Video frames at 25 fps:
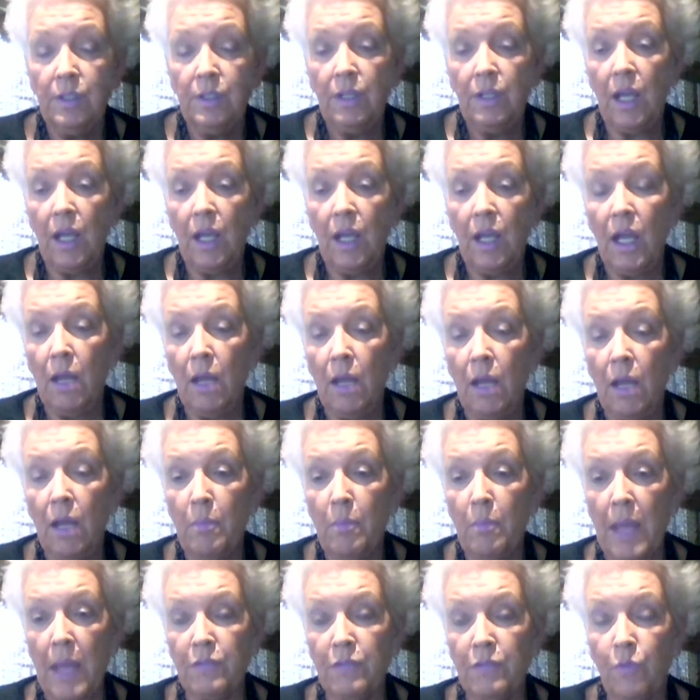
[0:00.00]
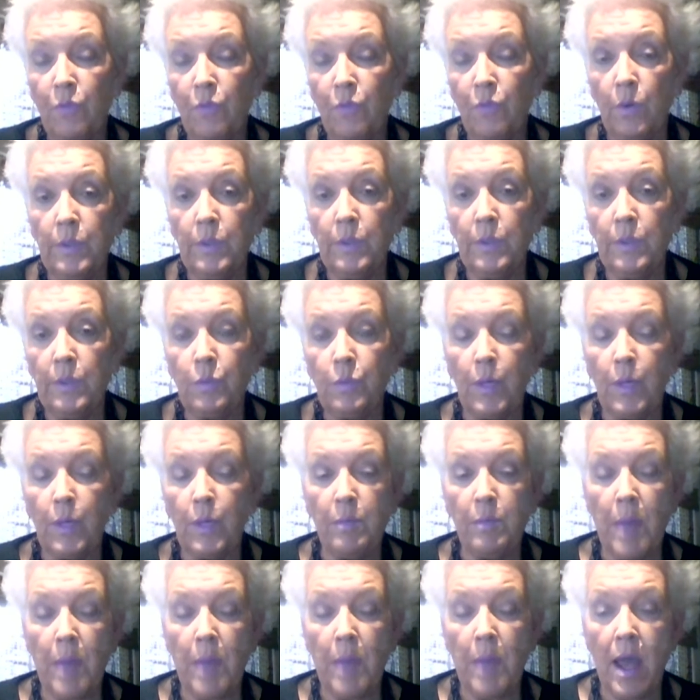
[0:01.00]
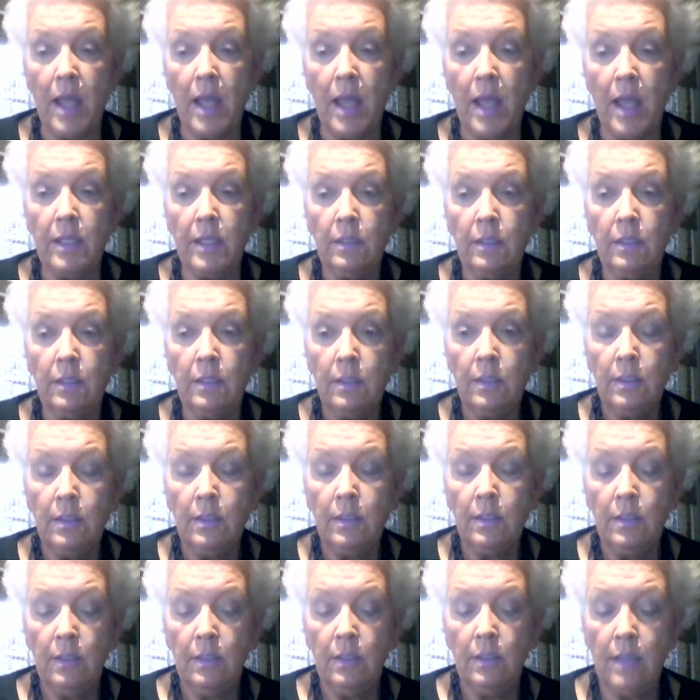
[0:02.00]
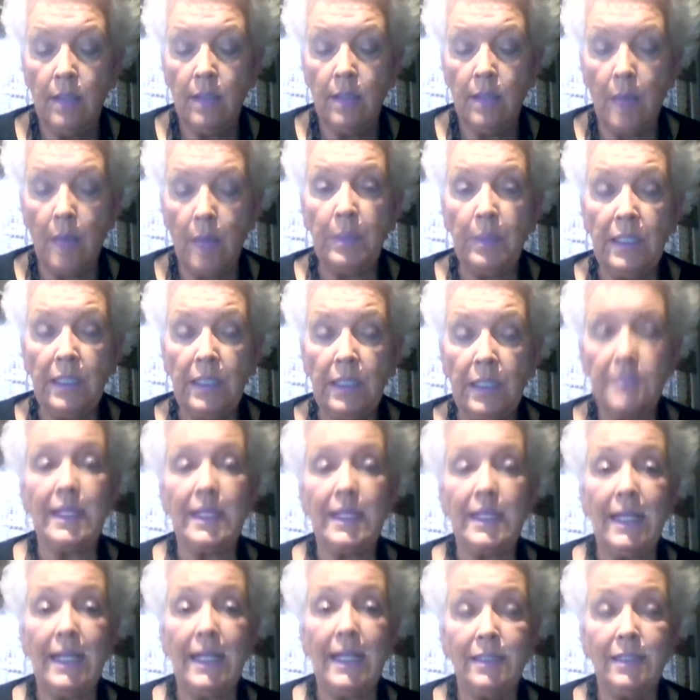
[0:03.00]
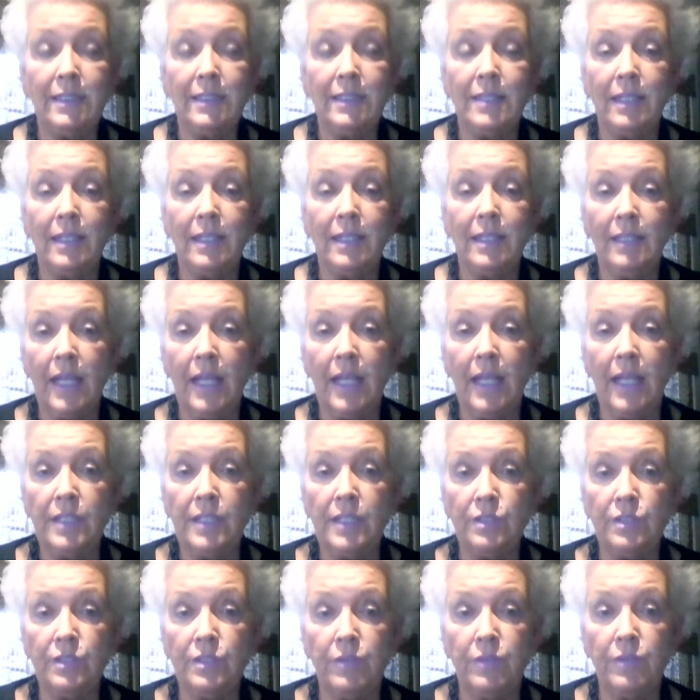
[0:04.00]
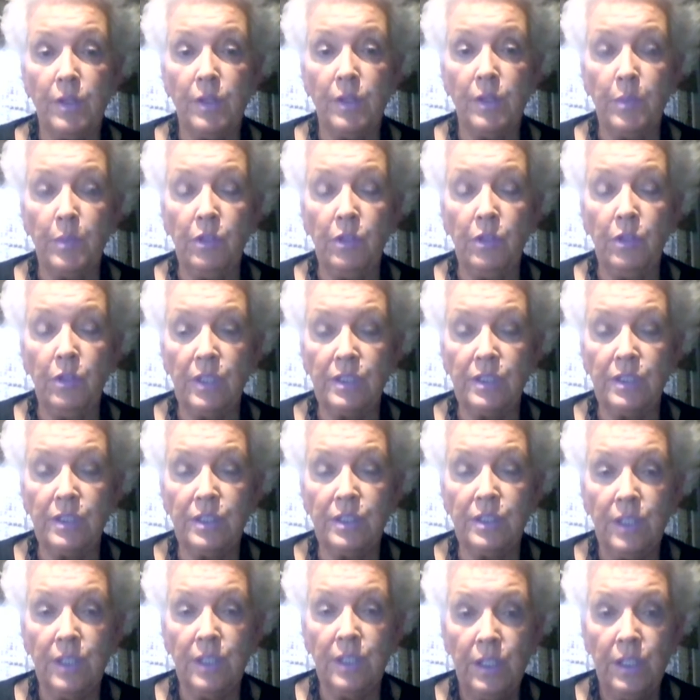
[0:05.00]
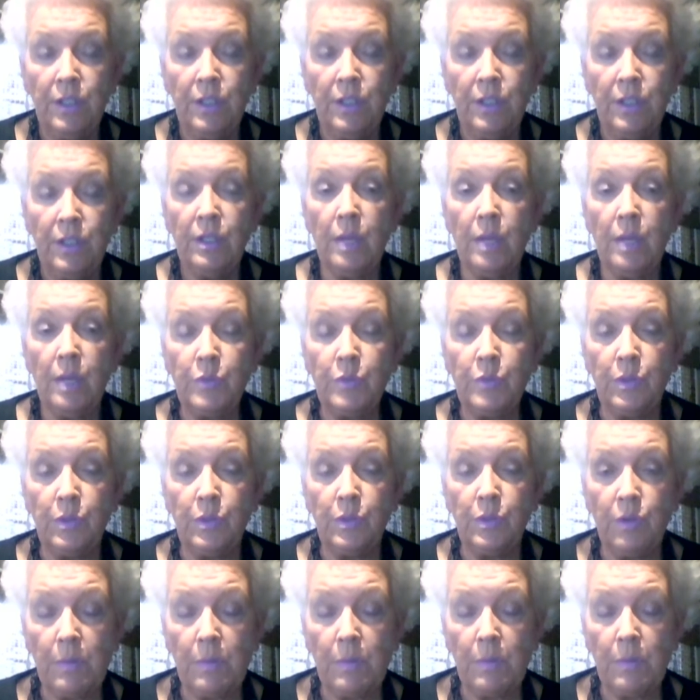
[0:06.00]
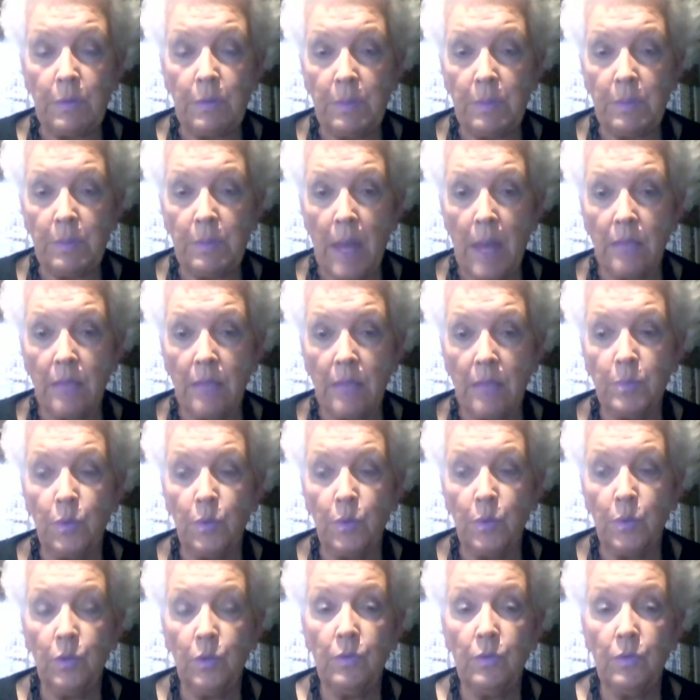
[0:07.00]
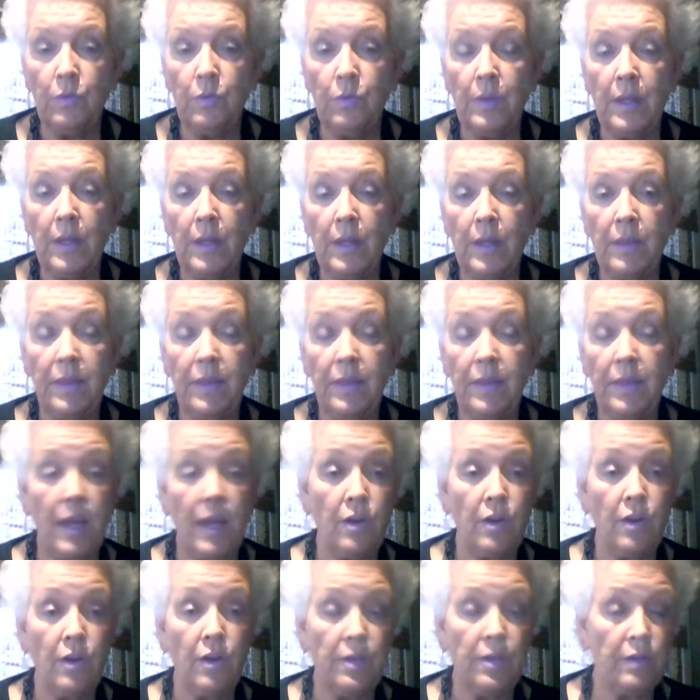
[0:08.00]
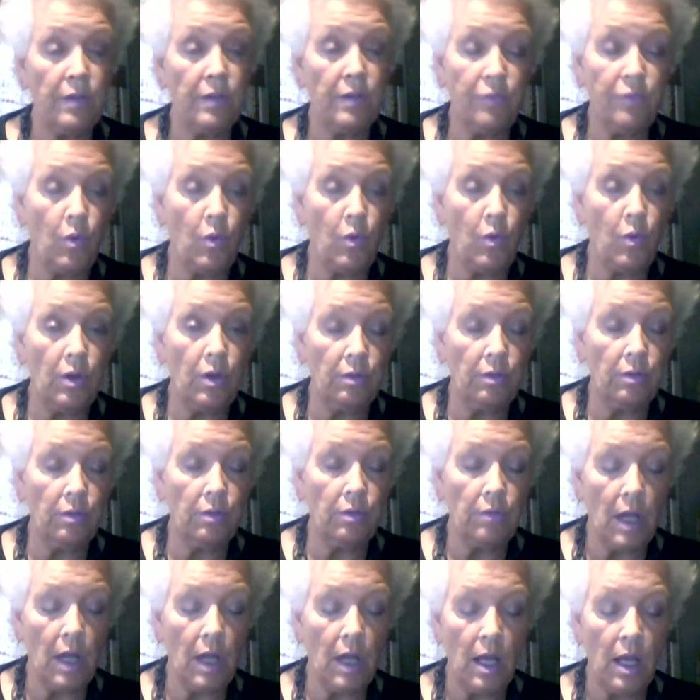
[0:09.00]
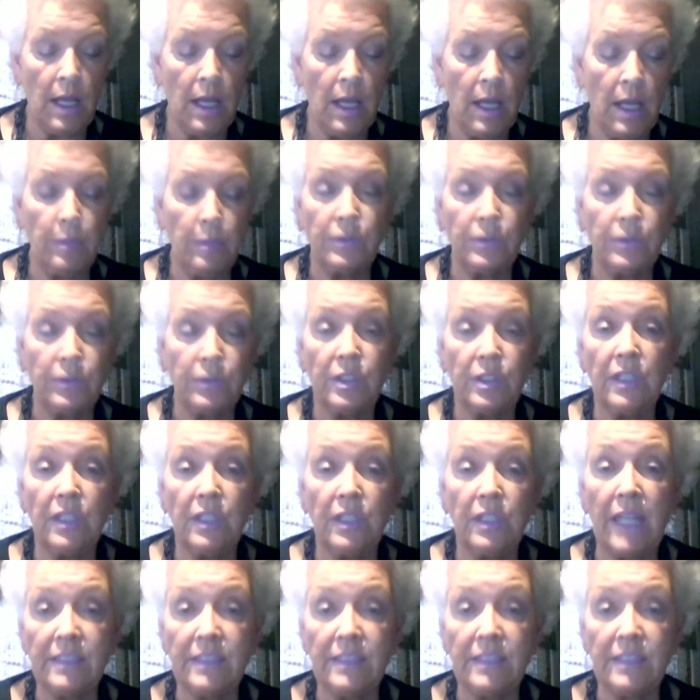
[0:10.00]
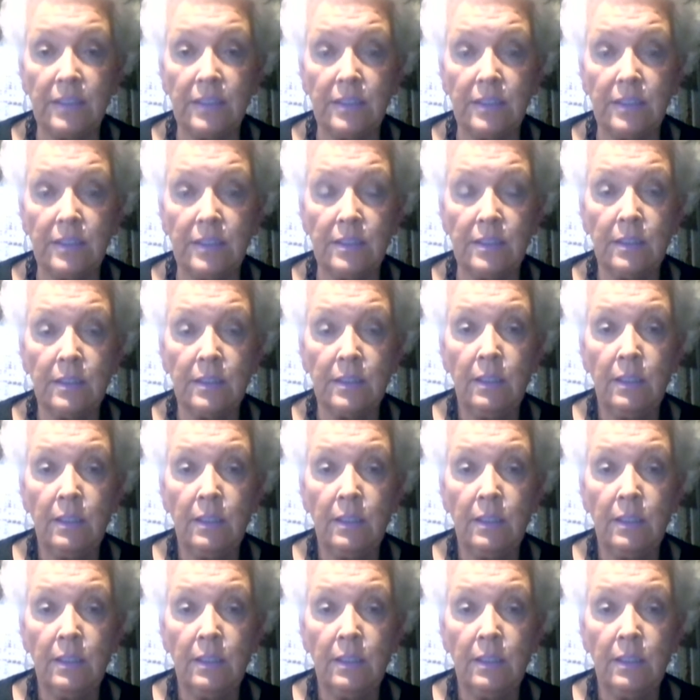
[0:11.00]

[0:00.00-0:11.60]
path forward, whereby companies can, say, in the case of therapeutics, come to an agreement with the patent pool. They are therefore able to license